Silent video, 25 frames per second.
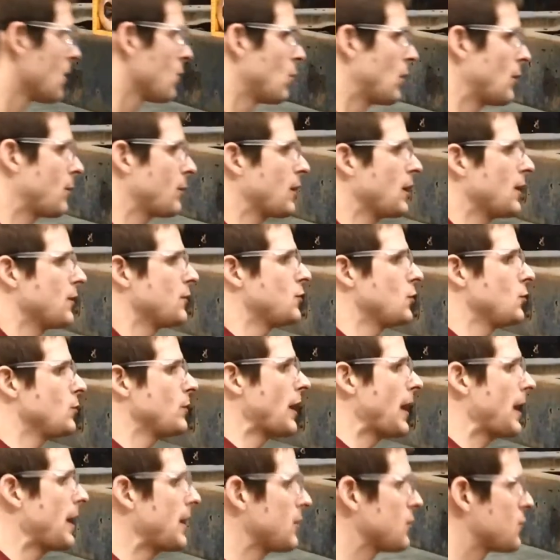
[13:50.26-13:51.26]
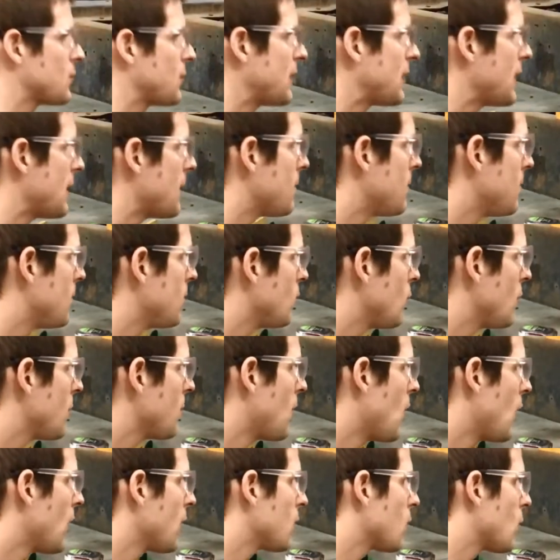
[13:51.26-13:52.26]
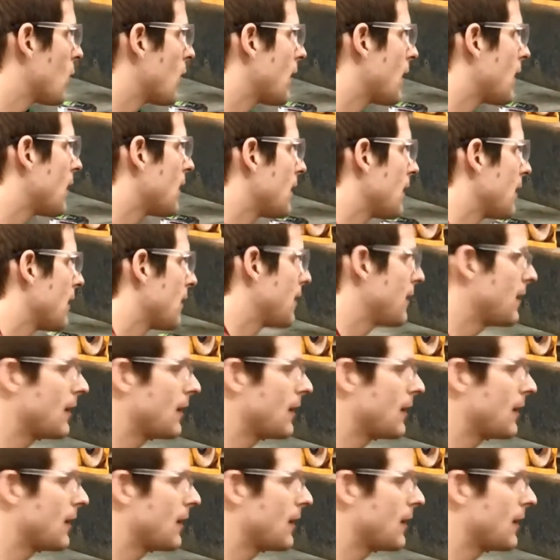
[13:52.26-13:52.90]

what we're going to do now is we marked where